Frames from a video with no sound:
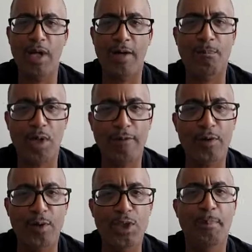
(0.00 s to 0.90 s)

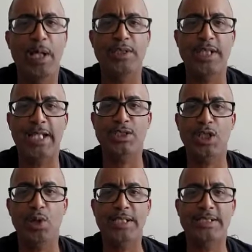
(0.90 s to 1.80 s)
brotherhood, building that
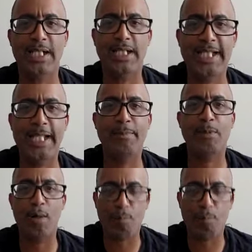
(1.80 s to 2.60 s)
you know that that team